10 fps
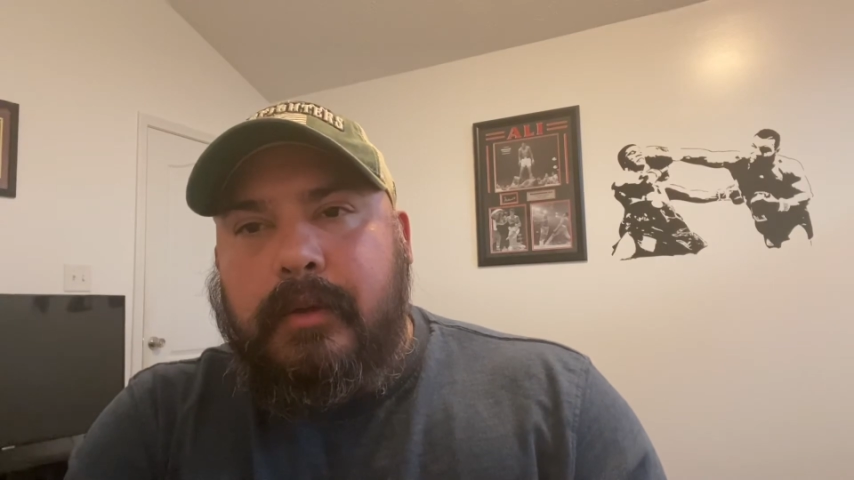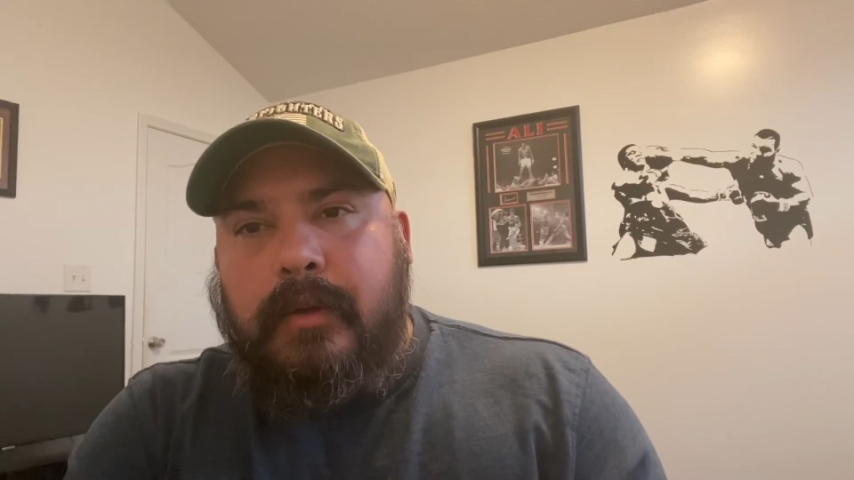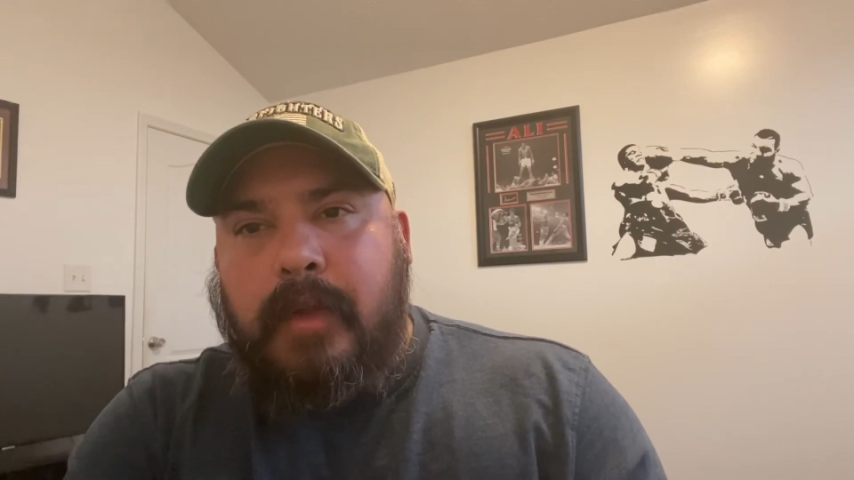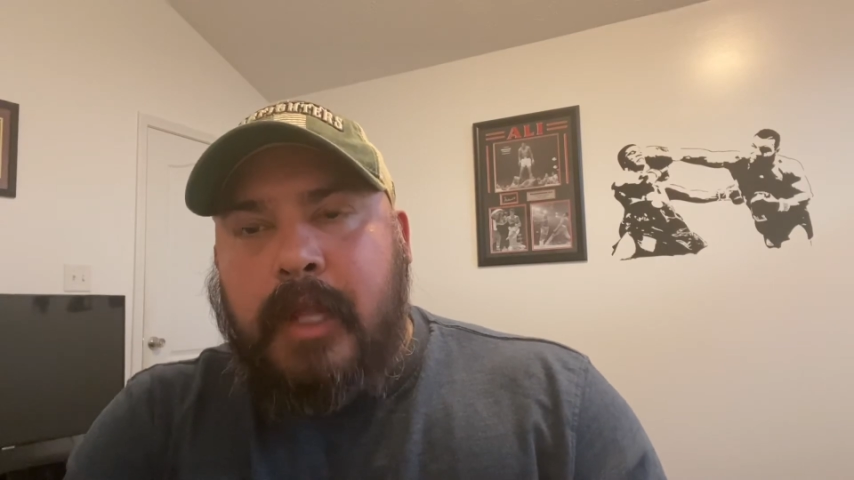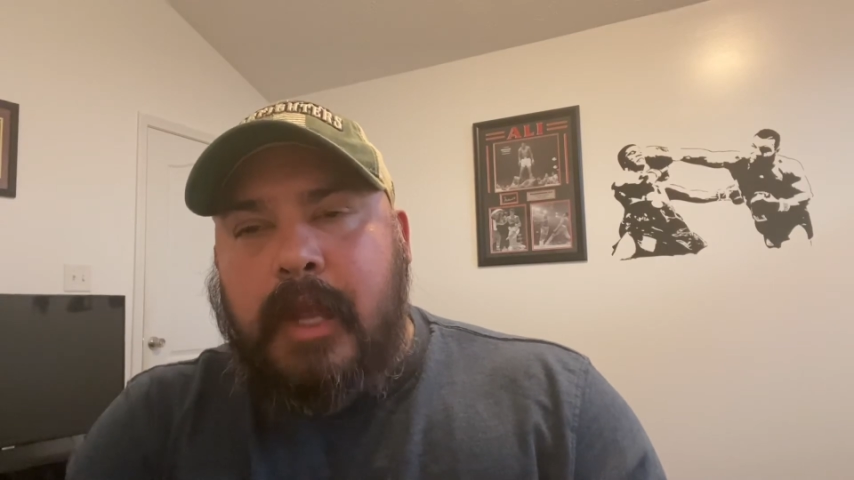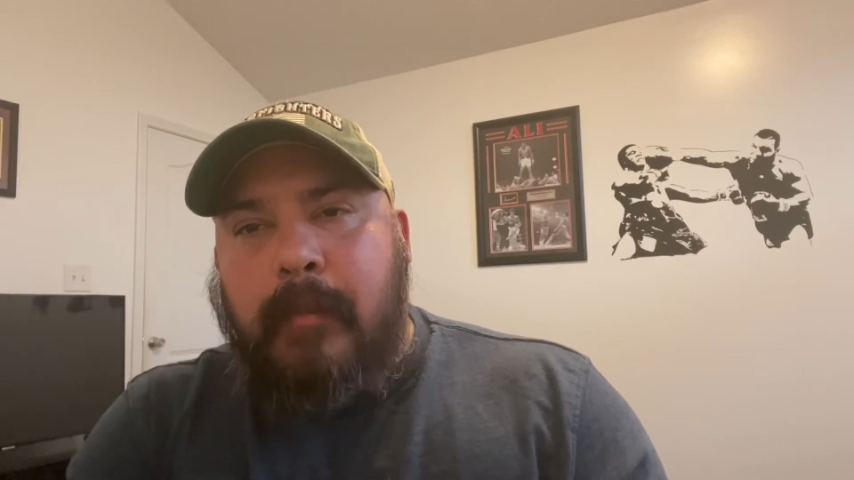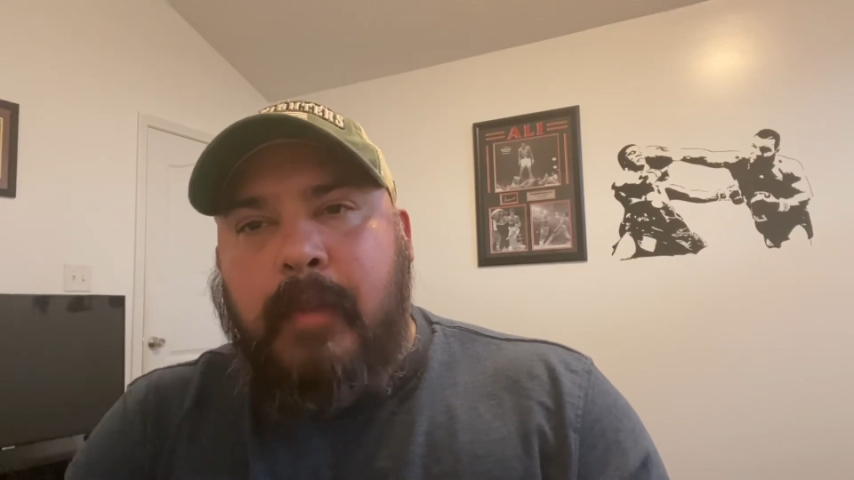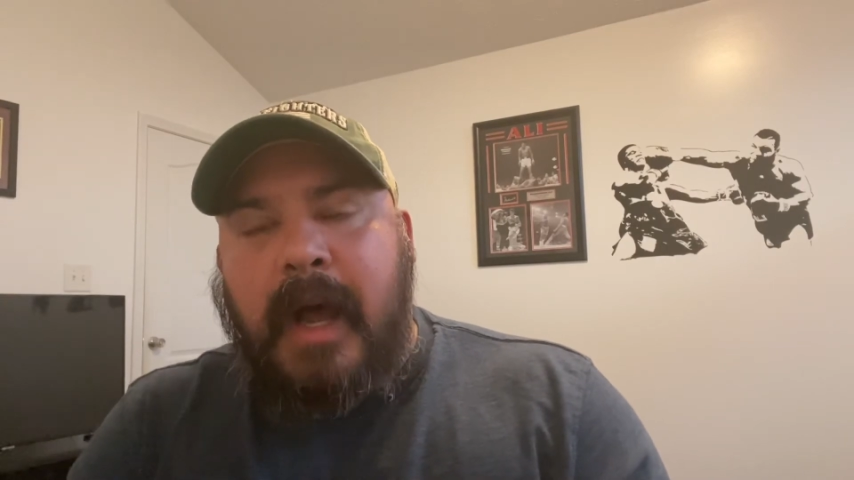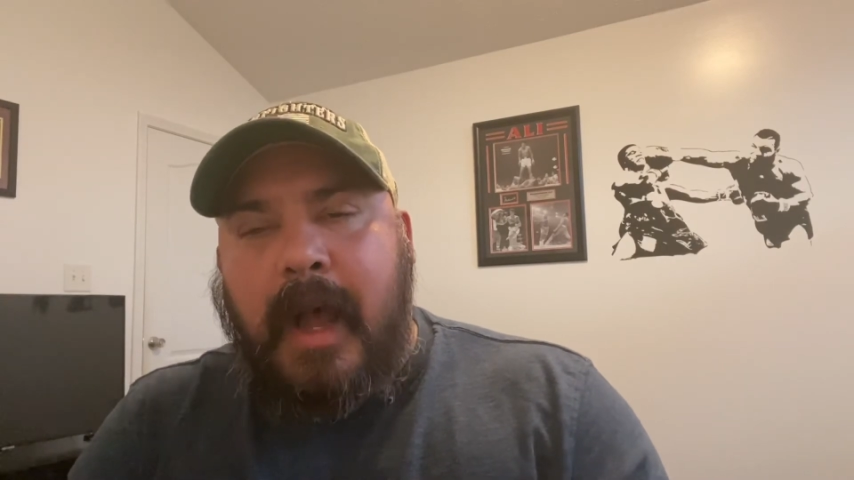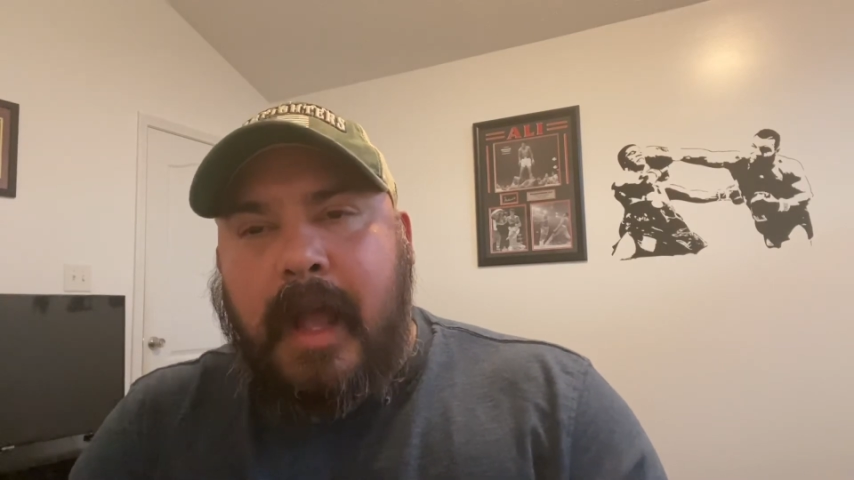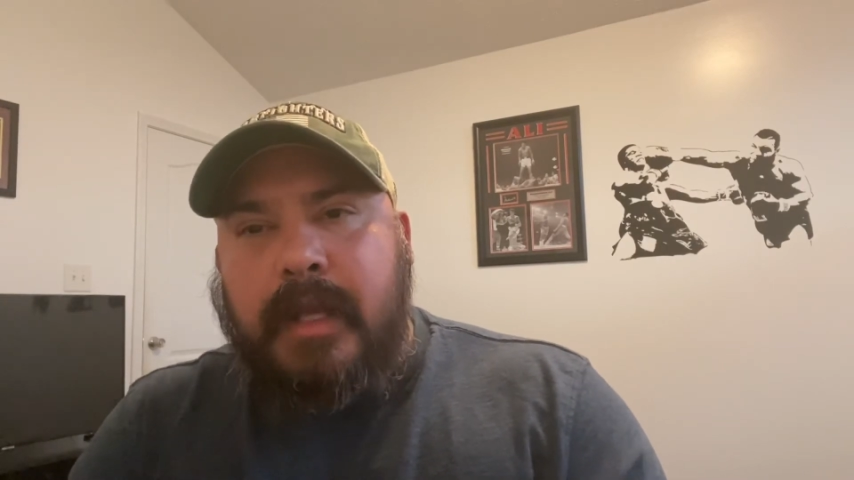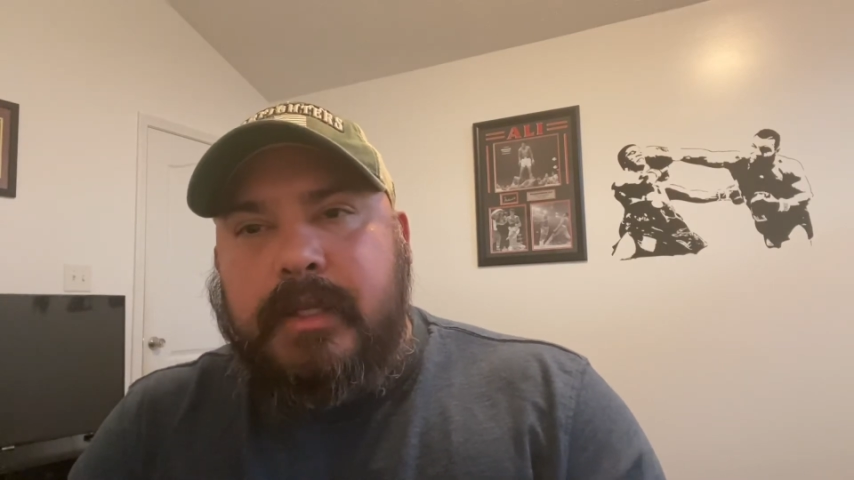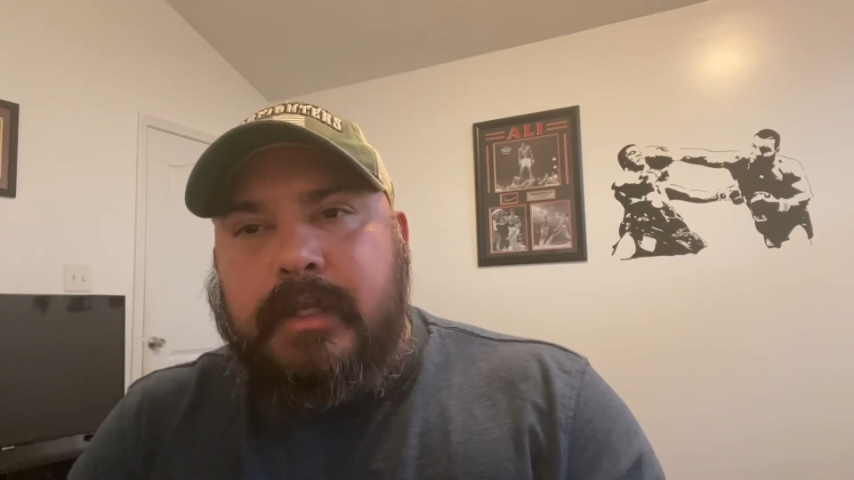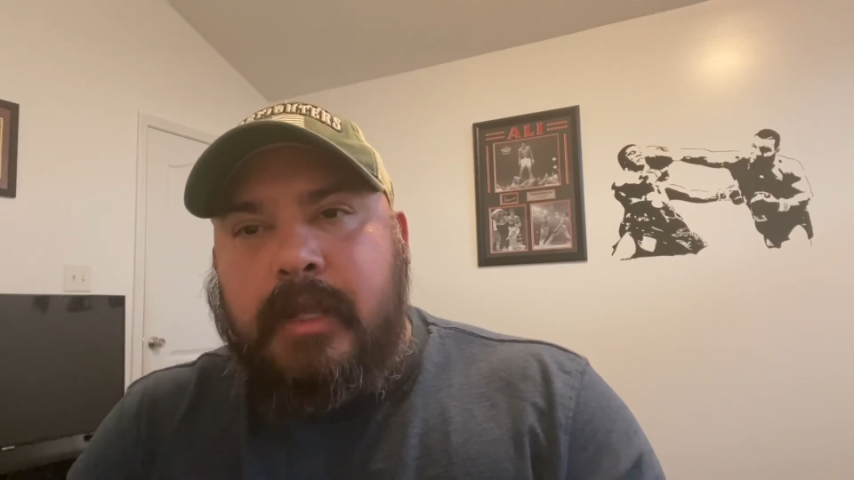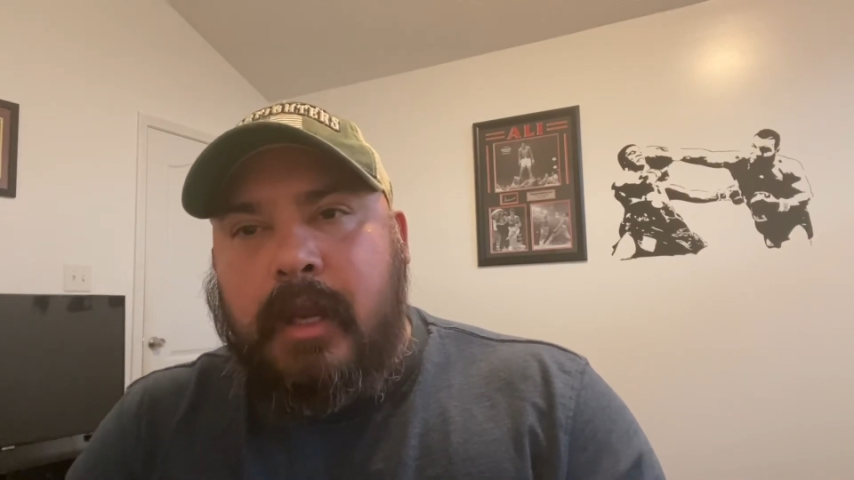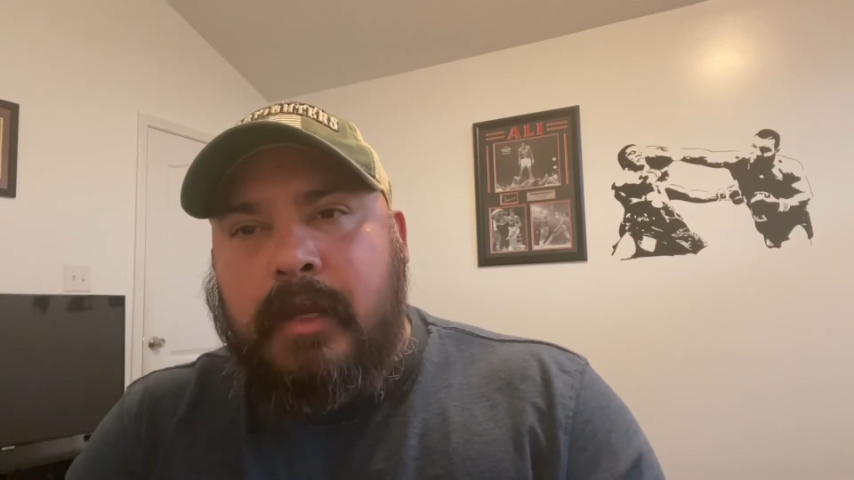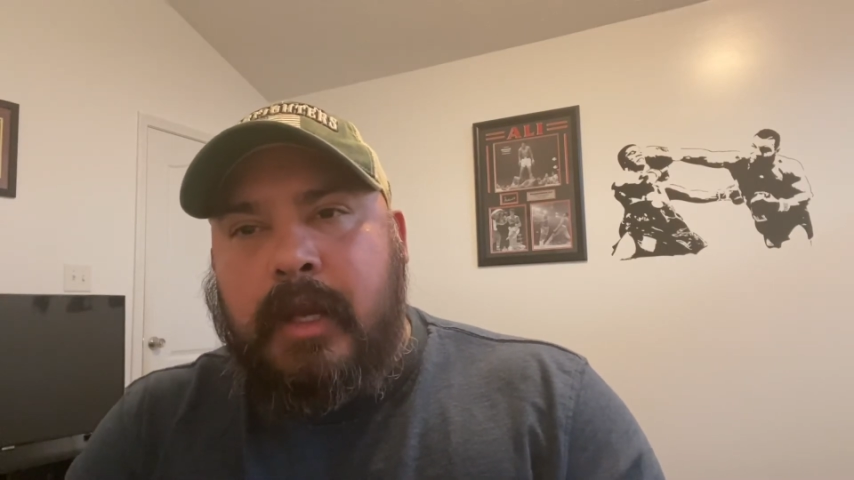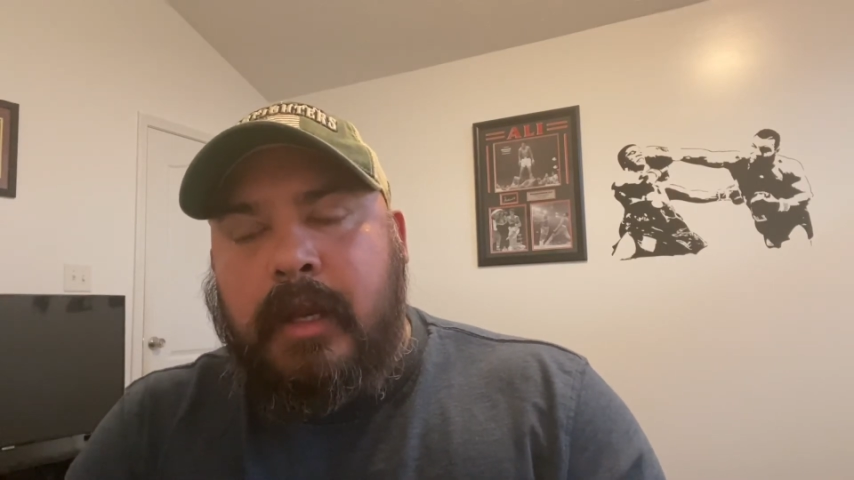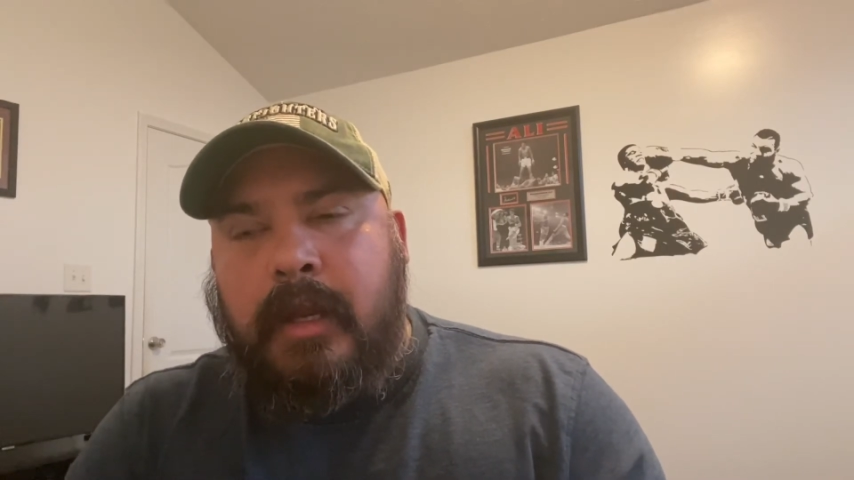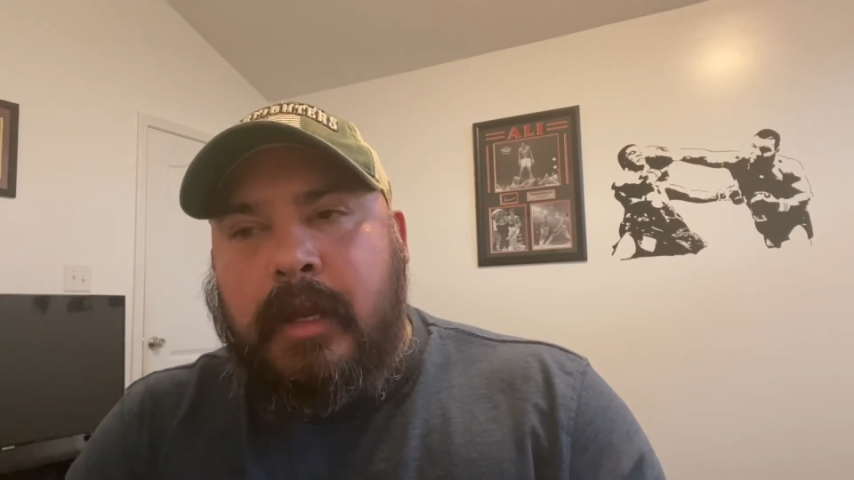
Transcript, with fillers: In their minds, they're, they're,